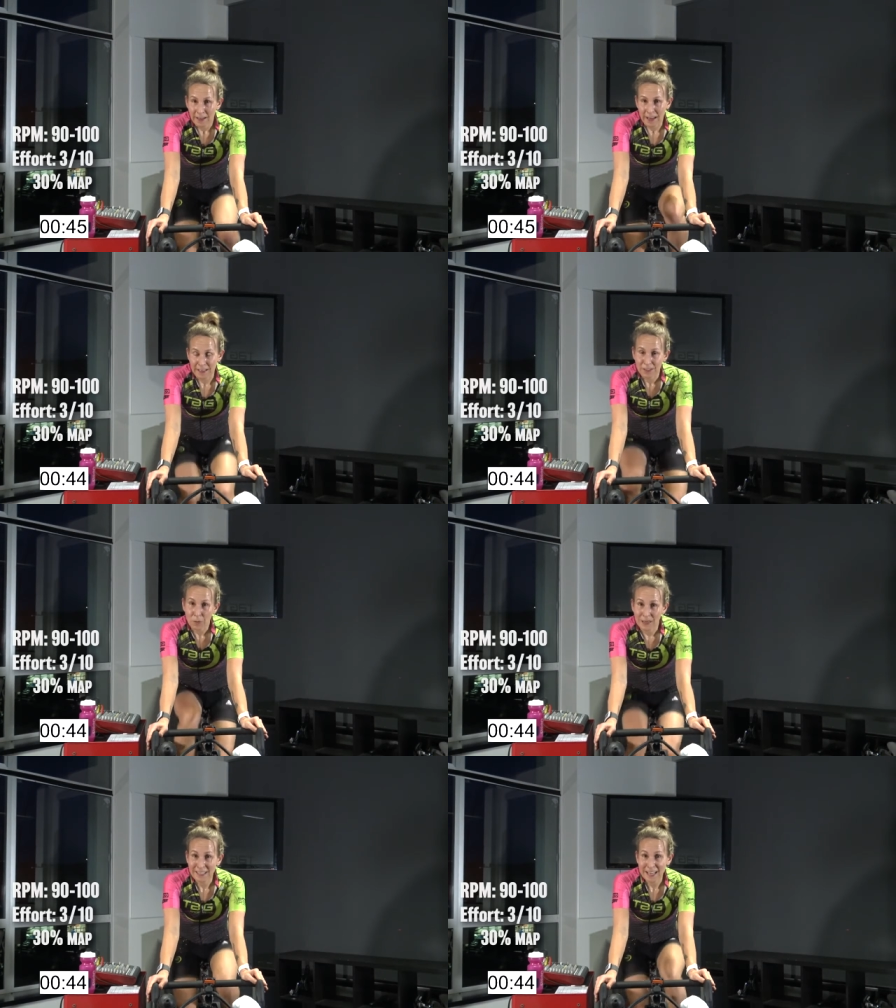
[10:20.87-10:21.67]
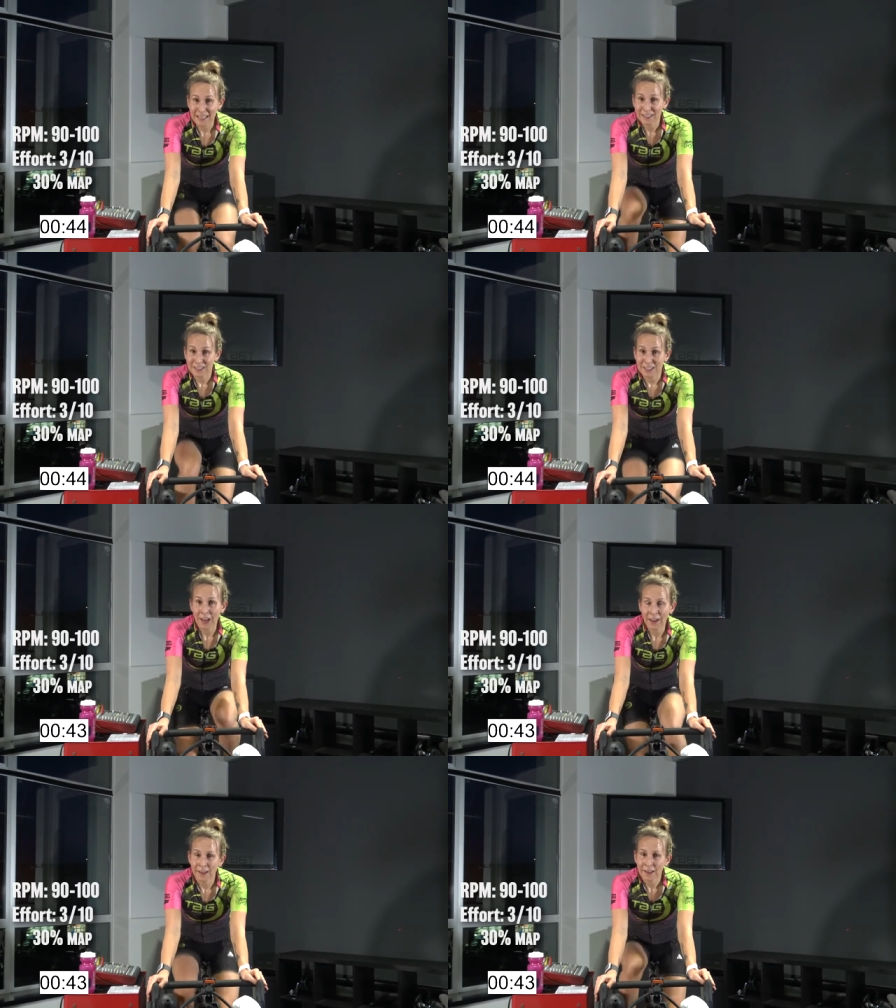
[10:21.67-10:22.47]
And at 20 seconds,
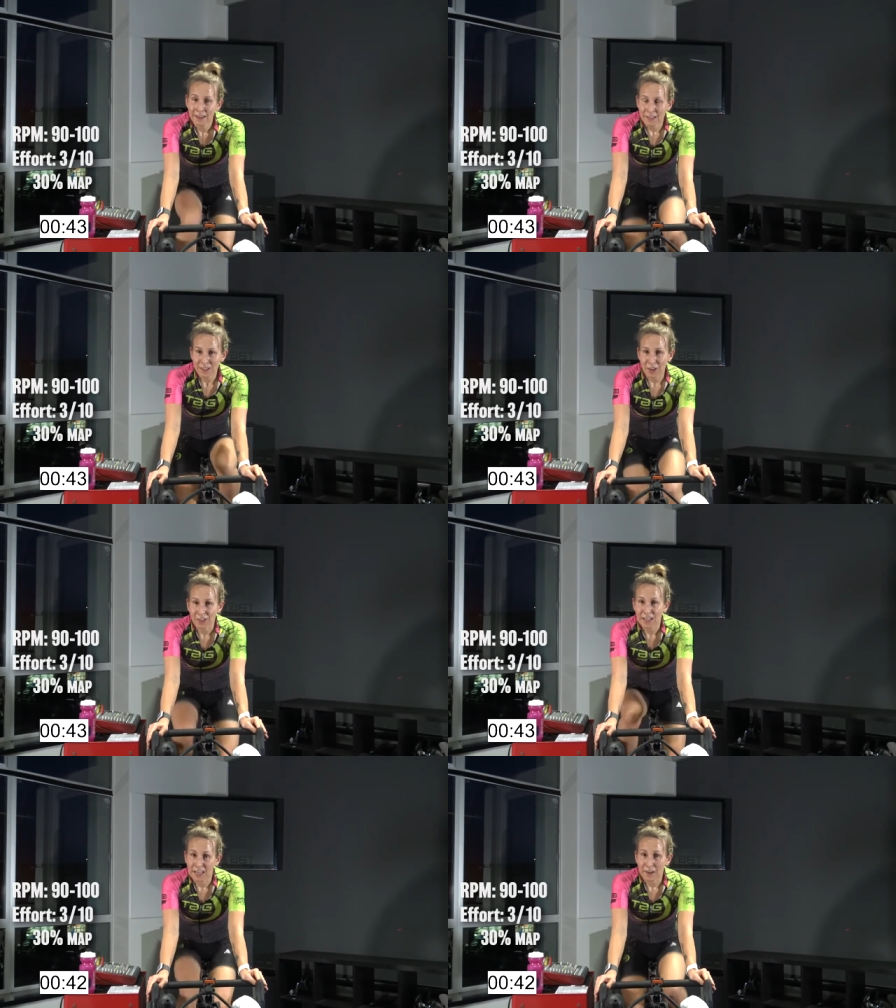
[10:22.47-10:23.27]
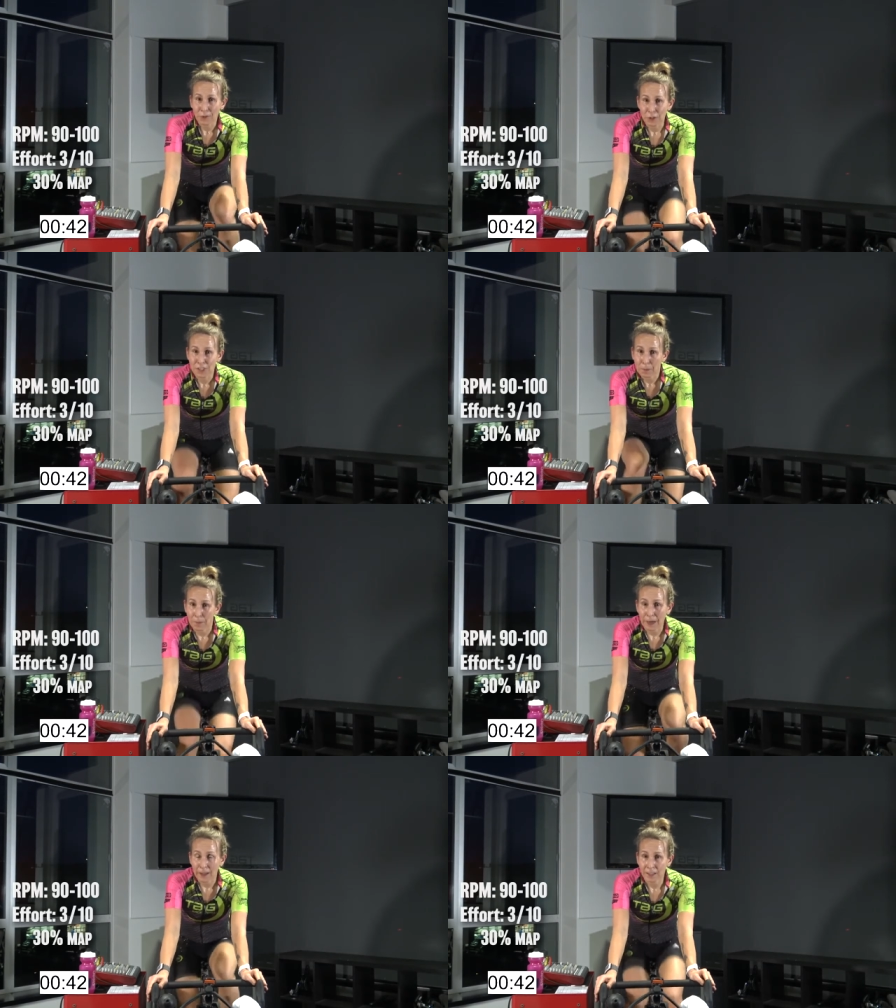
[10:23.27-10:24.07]
start taking a few deeper
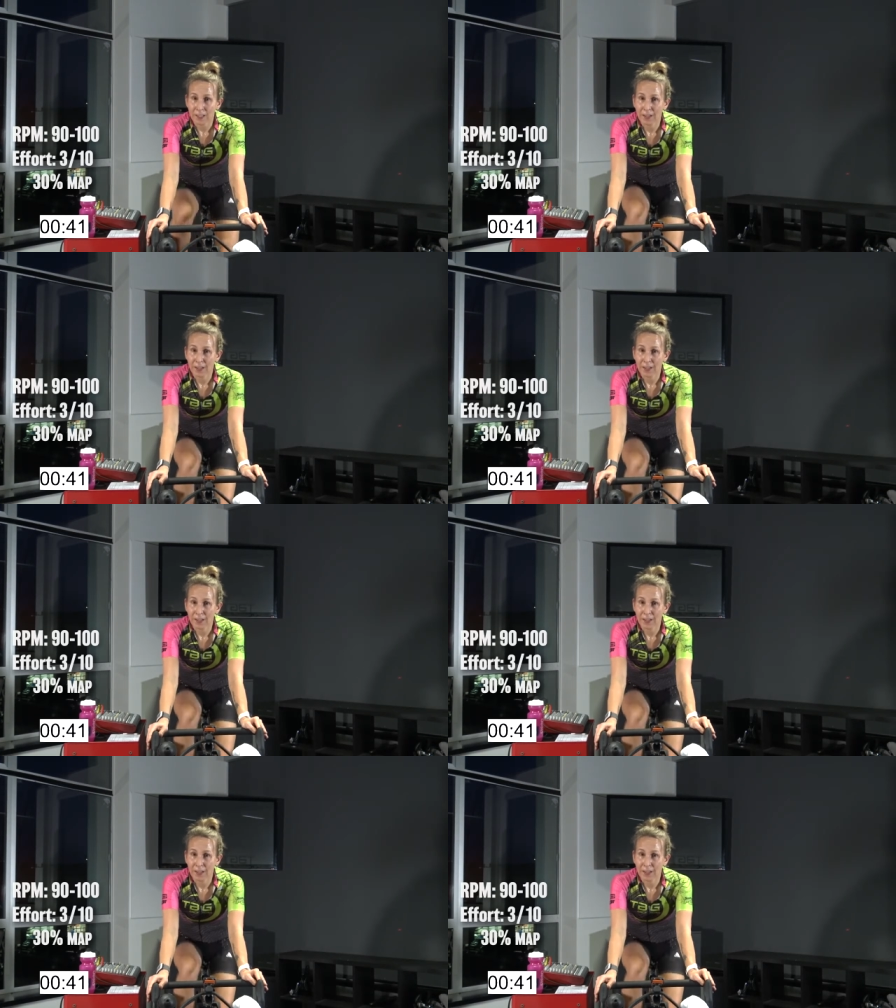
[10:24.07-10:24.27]
breaths.